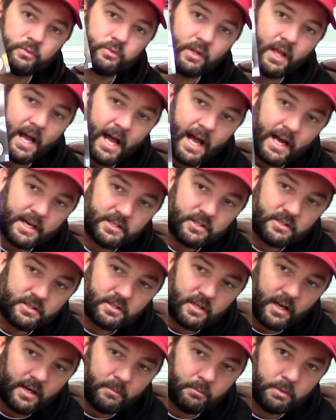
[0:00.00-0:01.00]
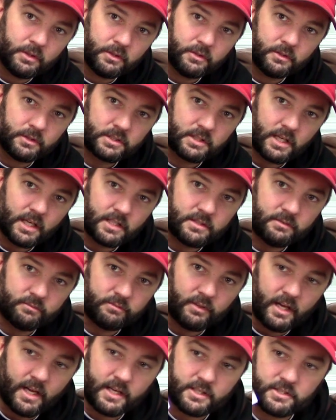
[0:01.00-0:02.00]
flash. It's kind of blue. It's got some
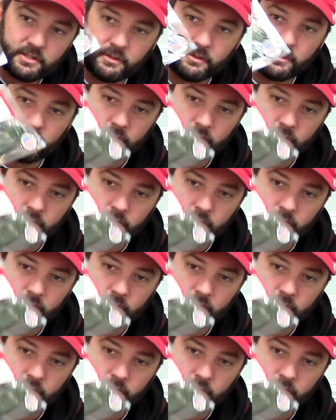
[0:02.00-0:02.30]
flash to